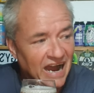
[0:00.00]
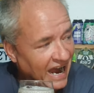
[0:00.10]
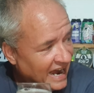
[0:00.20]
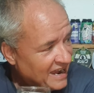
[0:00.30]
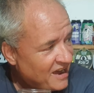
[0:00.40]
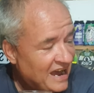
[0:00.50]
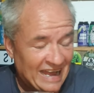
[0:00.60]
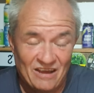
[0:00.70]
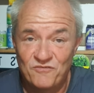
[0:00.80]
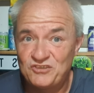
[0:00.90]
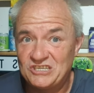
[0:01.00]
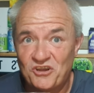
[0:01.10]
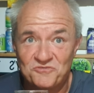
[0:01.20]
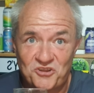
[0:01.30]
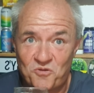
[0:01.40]
i i obviously
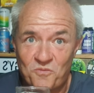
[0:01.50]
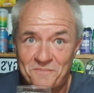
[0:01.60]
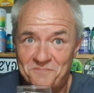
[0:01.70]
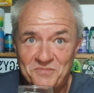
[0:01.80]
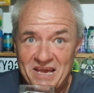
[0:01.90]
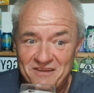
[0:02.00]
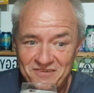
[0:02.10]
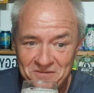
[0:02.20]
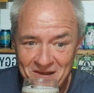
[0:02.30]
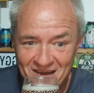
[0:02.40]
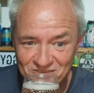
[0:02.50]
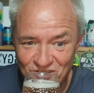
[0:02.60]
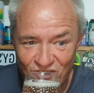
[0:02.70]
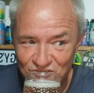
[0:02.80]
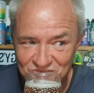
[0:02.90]
don't know anything about
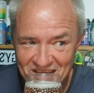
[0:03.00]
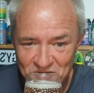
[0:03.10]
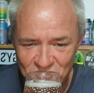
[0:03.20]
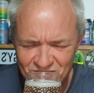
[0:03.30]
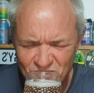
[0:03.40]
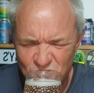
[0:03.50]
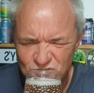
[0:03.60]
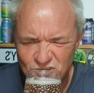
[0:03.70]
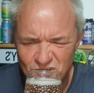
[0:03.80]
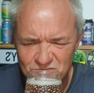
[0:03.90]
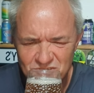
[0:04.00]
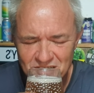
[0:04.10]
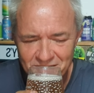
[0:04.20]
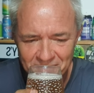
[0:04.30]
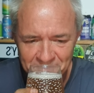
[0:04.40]
cartoon network don't watch cartoons
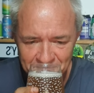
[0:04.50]
anyway